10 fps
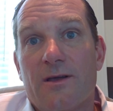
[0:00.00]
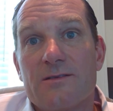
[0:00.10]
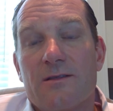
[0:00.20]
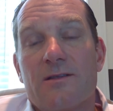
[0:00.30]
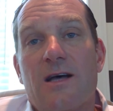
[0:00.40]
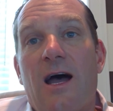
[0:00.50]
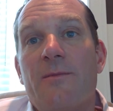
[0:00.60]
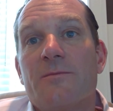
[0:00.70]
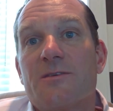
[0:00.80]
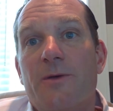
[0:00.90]
As of the time
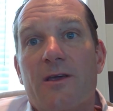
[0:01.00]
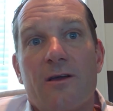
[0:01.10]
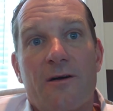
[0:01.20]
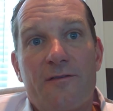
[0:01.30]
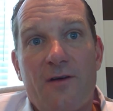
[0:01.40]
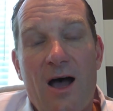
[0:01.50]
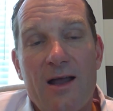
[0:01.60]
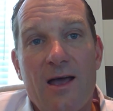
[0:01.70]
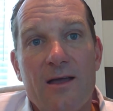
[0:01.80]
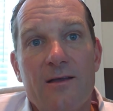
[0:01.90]
I'm speaking on
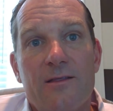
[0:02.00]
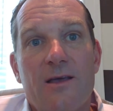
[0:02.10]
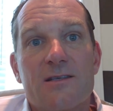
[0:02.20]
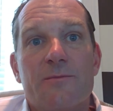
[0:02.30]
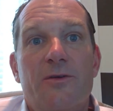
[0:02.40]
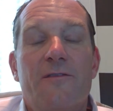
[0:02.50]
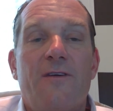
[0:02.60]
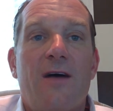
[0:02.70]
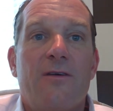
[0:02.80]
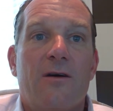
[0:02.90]
Friday, the S&P
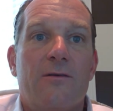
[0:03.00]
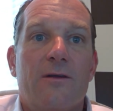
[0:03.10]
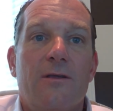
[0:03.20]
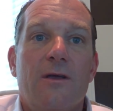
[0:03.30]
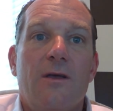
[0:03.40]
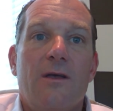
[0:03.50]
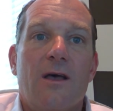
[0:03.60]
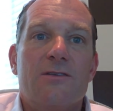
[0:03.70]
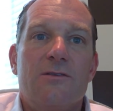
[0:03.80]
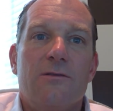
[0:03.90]
500
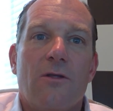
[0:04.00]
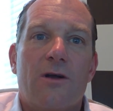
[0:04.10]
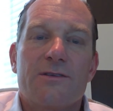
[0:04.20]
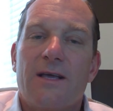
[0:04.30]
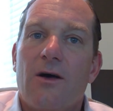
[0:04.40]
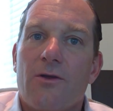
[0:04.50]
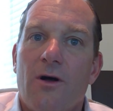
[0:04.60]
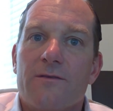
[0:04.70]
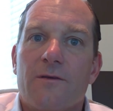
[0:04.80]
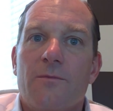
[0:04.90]
has largely held
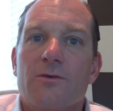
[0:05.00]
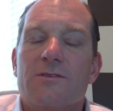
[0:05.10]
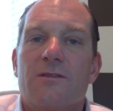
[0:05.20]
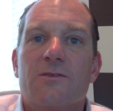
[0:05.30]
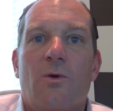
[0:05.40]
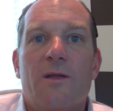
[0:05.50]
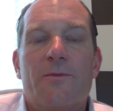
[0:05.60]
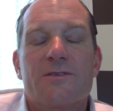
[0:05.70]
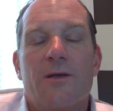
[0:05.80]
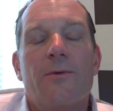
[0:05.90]
on to most of the
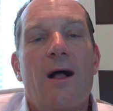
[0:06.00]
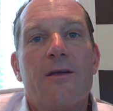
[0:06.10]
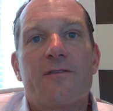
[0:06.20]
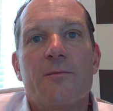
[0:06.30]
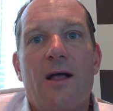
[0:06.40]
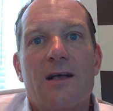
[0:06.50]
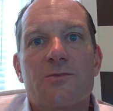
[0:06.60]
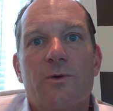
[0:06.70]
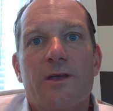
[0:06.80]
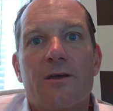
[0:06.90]
20% rally from
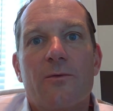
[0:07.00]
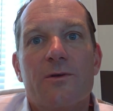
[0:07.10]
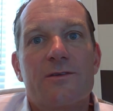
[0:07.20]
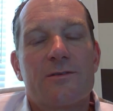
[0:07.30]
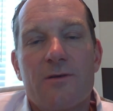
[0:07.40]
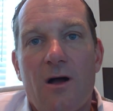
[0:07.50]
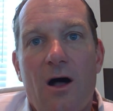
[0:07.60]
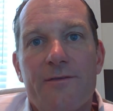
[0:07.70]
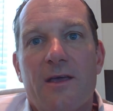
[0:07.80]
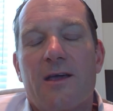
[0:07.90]
last week, which
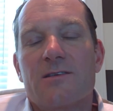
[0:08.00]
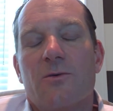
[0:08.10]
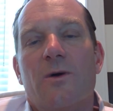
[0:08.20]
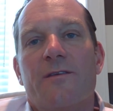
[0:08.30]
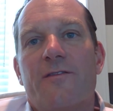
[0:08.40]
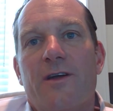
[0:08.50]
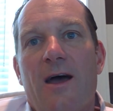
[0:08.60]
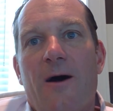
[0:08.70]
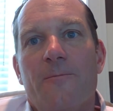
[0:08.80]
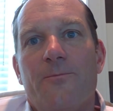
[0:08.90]
I'll take as a win for now.